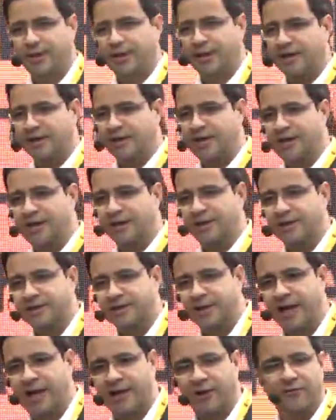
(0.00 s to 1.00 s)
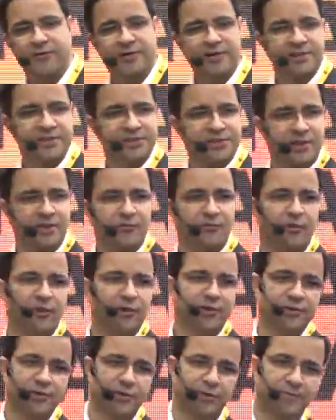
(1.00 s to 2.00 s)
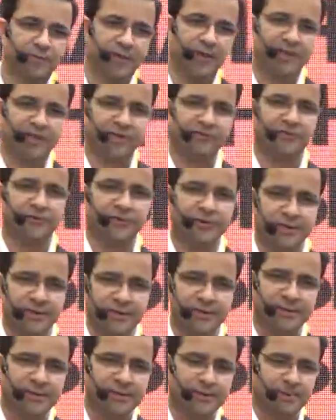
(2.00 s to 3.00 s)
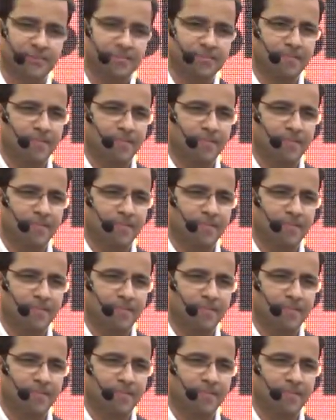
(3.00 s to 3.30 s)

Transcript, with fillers: and then as the head of digital for Europe at Infosys,